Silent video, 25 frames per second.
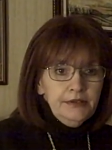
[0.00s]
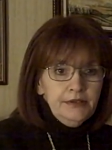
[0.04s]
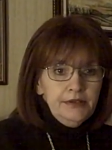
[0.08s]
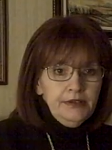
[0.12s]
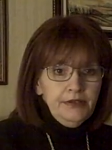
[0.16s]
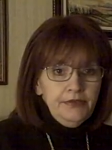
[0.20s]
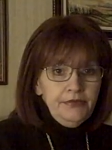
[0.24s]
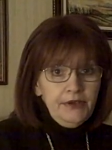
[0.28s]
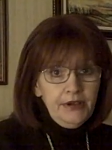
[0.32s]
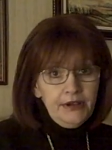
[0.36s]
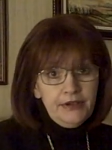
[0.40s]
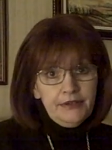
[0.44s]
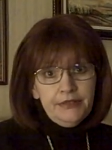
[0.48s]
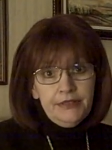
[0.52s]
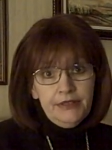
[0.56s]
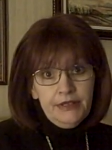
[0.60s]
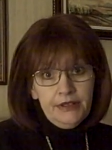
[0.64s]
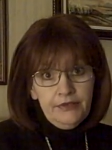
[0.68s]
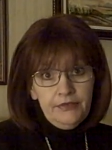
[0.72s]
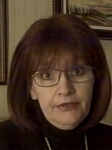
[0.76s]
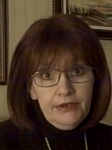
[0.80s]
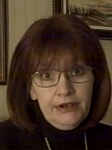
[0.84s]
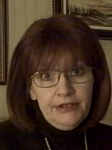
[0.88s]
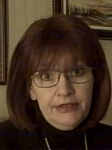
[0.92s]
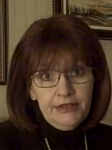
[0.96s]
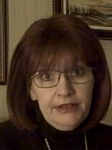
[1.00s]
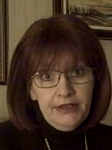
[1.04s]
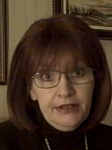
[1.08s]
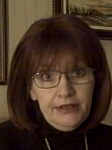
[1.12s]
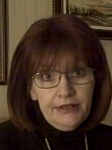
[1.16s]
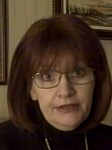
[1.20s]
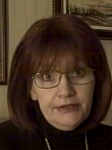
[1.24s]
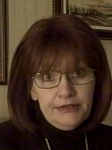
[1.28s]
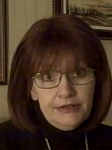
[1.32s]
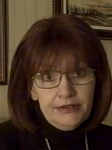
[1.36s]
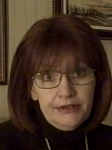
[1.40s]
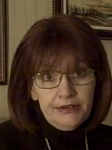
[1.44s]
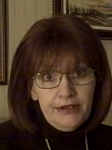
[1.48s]
if I can think of anything
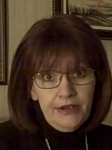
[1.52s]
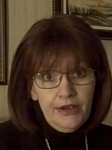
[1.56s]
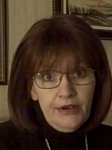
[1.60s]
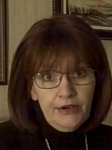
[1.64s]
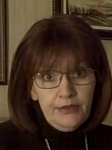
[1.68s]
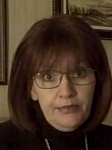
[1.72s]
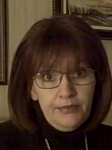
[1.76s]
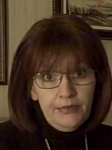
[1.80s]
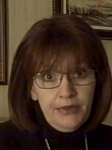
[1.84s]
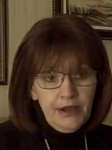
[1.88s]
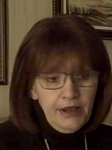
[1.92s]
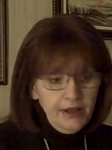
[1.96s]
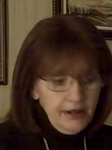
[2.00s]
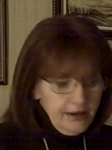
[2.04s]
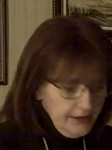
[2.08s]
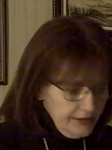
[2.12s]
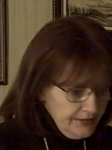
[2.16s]
else to talk about.